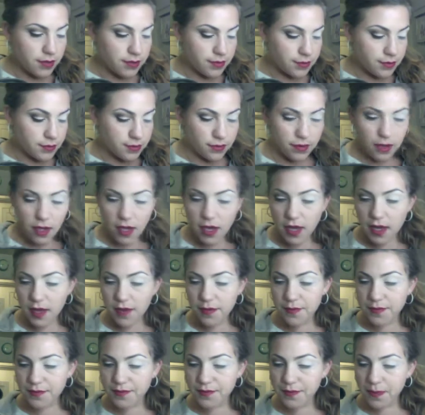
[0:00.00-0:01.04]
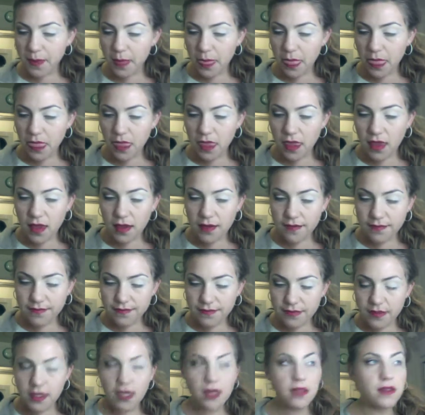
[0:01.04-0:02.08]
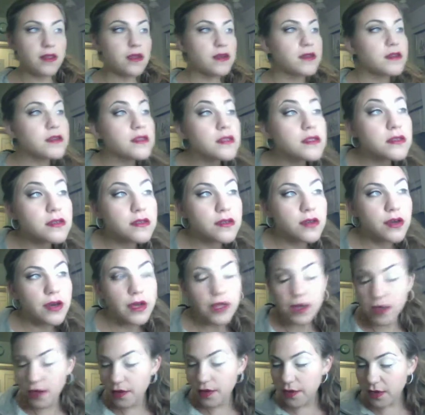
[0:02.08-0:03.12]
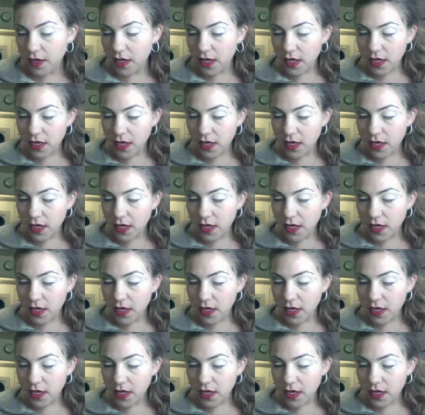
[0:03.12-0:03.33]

Okay, that looks good.